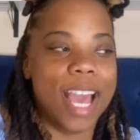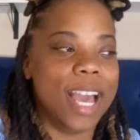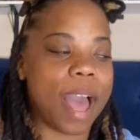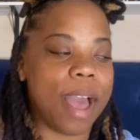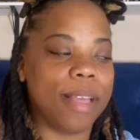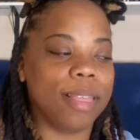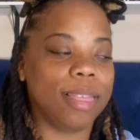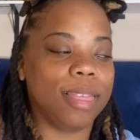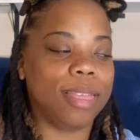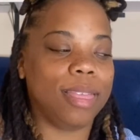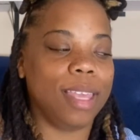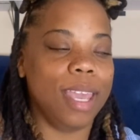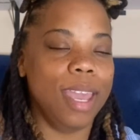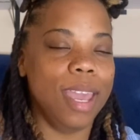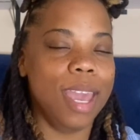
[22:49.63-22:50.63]
I
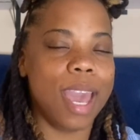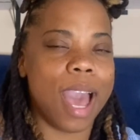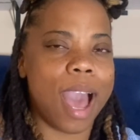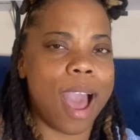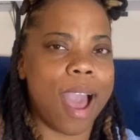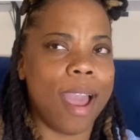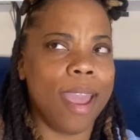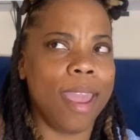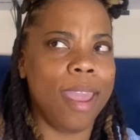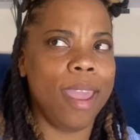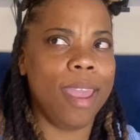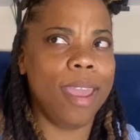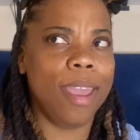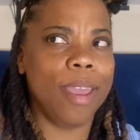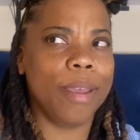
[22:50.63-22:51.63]
think I
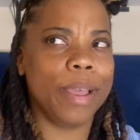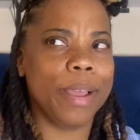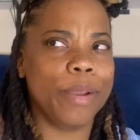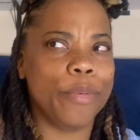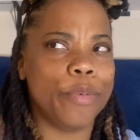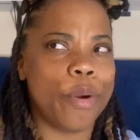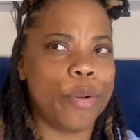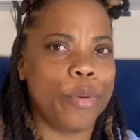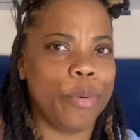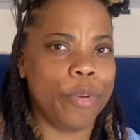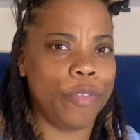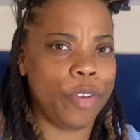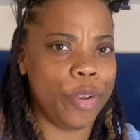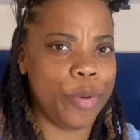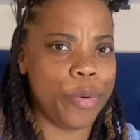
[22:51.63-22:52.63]
wrote a
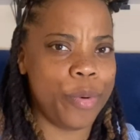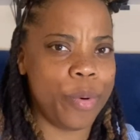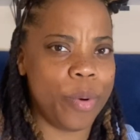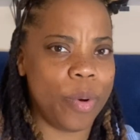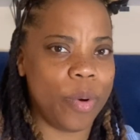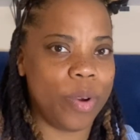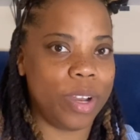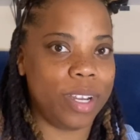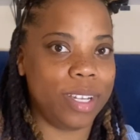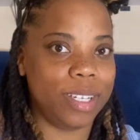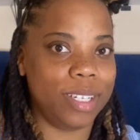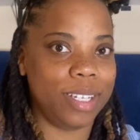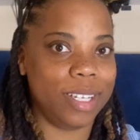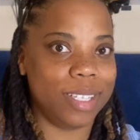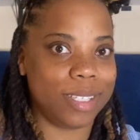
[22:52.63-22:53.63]
review
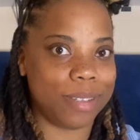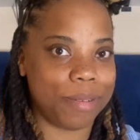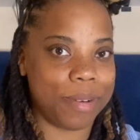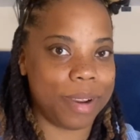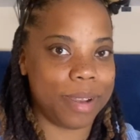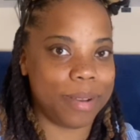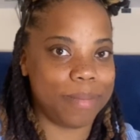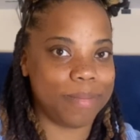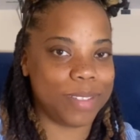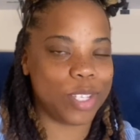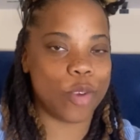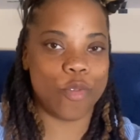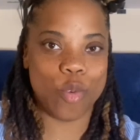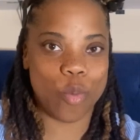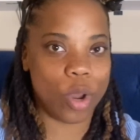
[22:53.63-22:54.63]
on Instagram. So
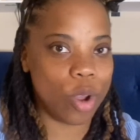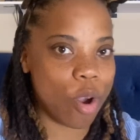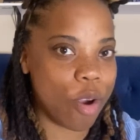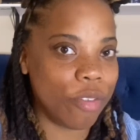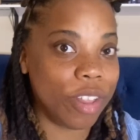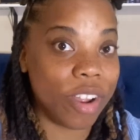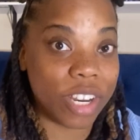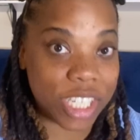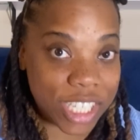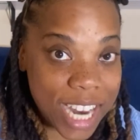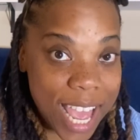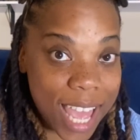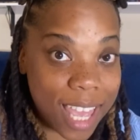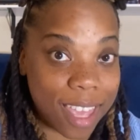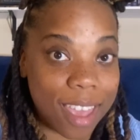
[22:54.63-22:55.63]
if you want to go over there and
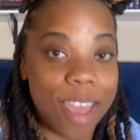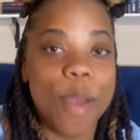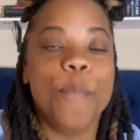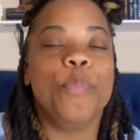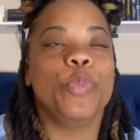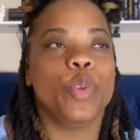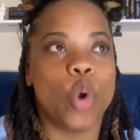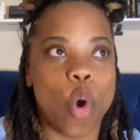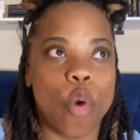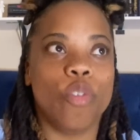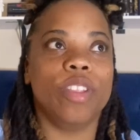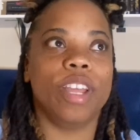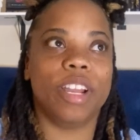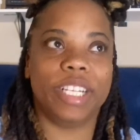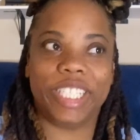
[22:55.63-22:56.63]
check, go over
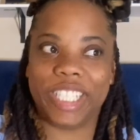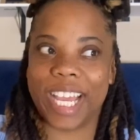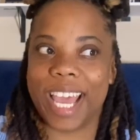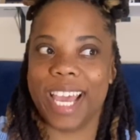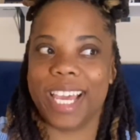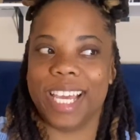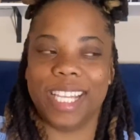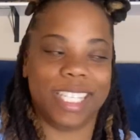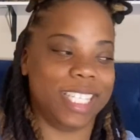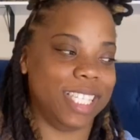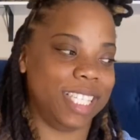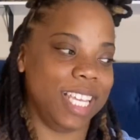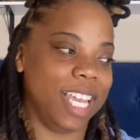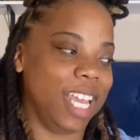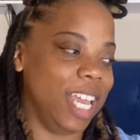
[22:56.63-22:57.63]
there and check to
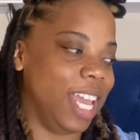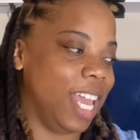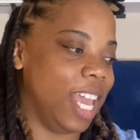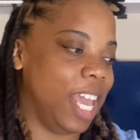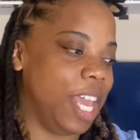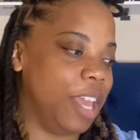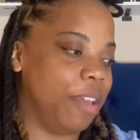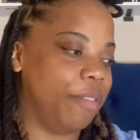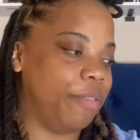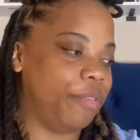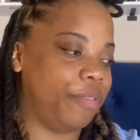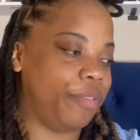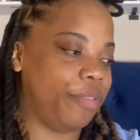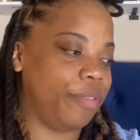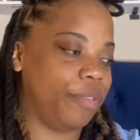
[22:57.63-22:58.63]
see if
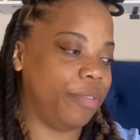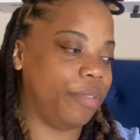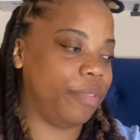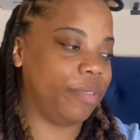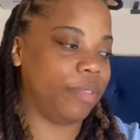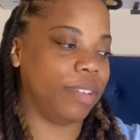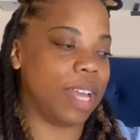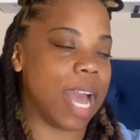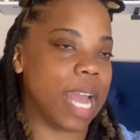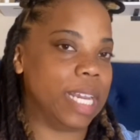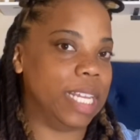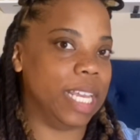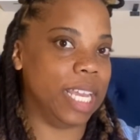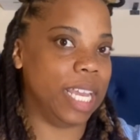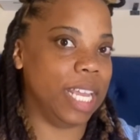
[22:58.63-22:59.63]
I
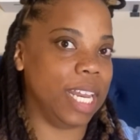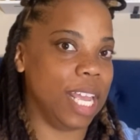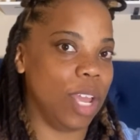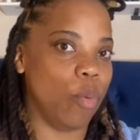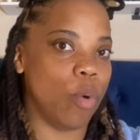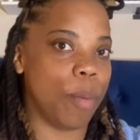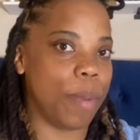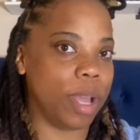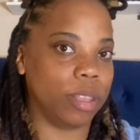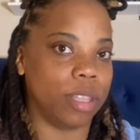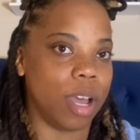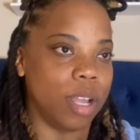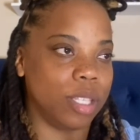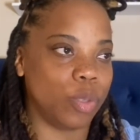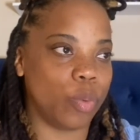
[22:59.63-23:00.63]
did and what my
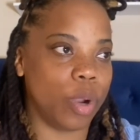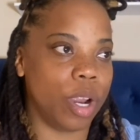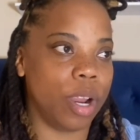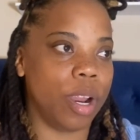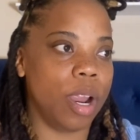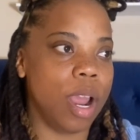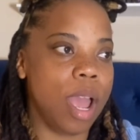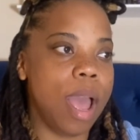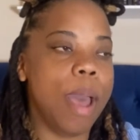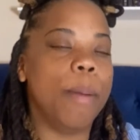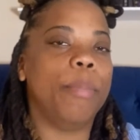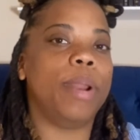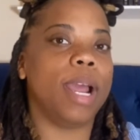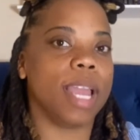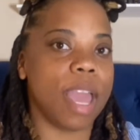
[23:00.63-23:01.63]
thoughts were.
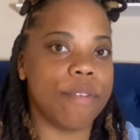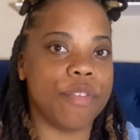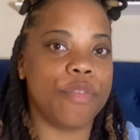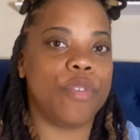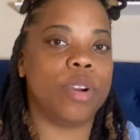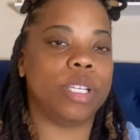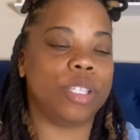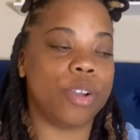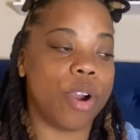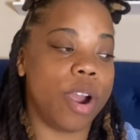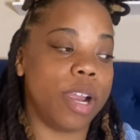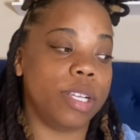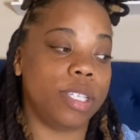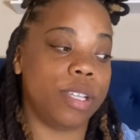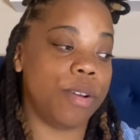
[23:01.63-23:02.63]
But I gave it 4
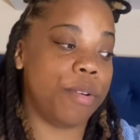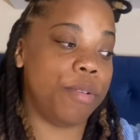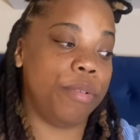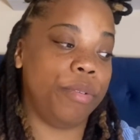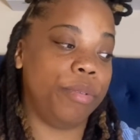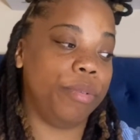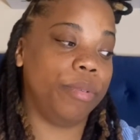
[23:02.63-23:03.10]
stars, so